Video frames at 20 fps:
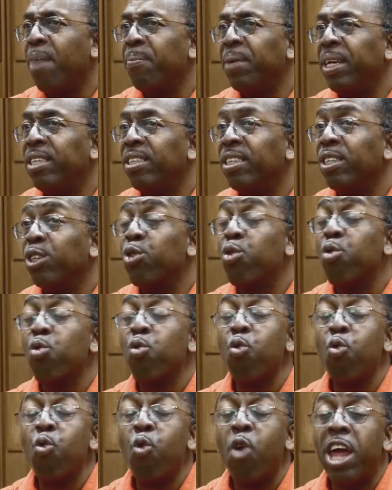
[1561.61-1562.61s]
He's
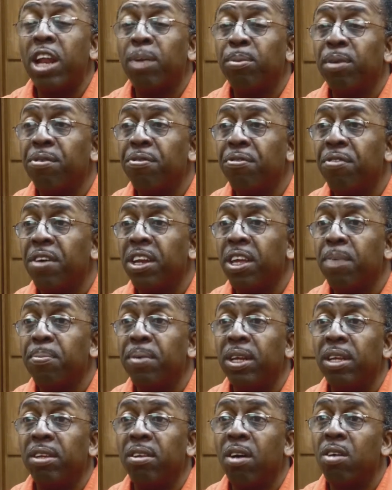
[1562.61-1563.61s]
incredibly funny,
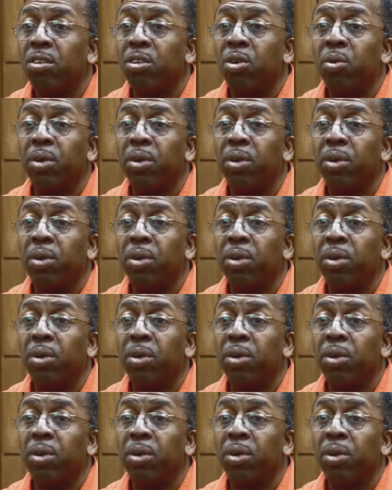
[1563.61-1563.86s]
but he's also